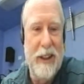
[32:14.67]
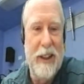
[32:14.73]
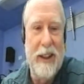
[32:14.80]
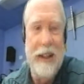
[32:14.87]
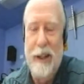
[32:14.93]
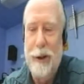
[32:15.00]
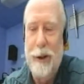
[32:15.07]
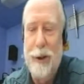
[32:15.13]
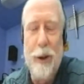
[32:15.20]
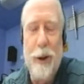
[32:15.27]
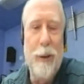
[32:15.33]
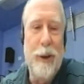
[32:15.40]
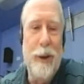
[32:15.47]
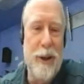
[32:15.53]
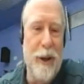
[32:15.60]
there's no
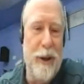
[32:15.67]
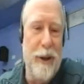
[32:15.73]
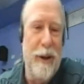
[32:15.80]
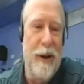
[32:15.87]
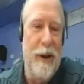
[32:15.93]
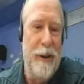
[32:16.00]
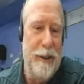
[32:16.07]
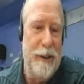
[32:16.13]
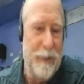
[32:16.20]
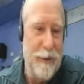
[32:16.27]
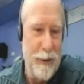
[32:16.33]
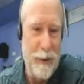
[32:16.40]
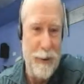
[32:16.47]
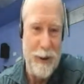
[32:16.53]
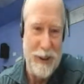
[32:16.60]
dirt on the
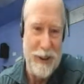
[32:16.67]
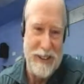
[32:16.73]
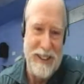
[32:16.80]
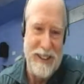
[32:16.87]
floors.